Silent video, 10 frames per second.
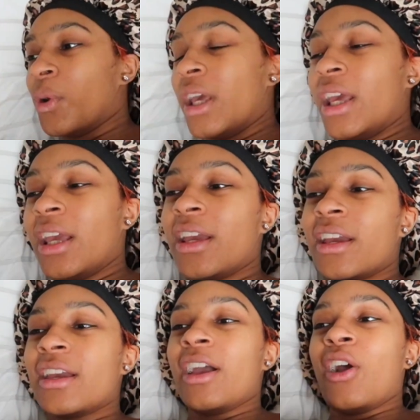with
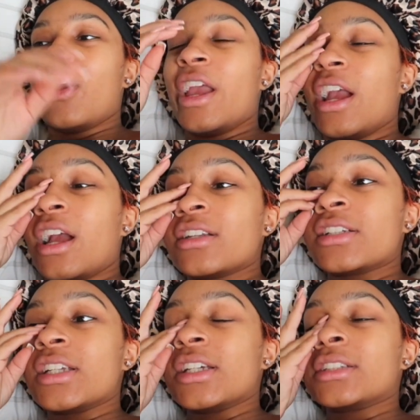her hair
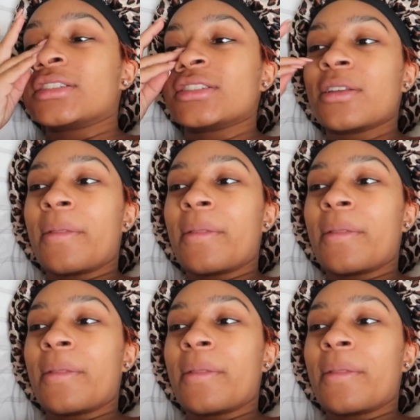just